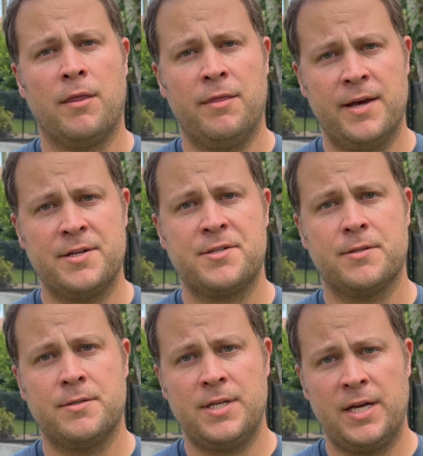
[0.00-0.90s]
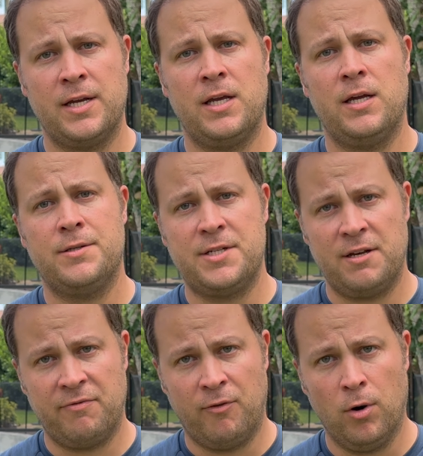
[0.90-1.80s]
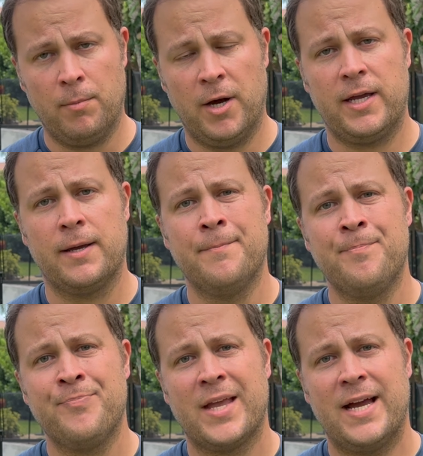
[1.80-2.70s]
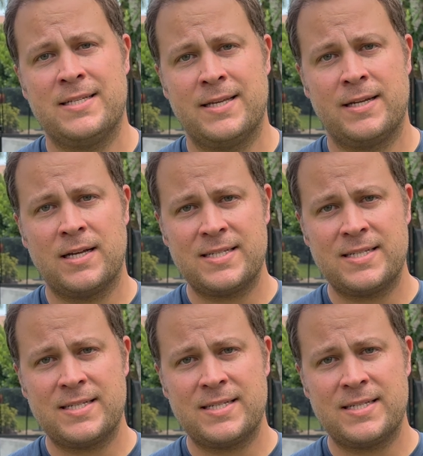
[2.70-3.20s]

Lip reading: this Deity D4 mic is that it does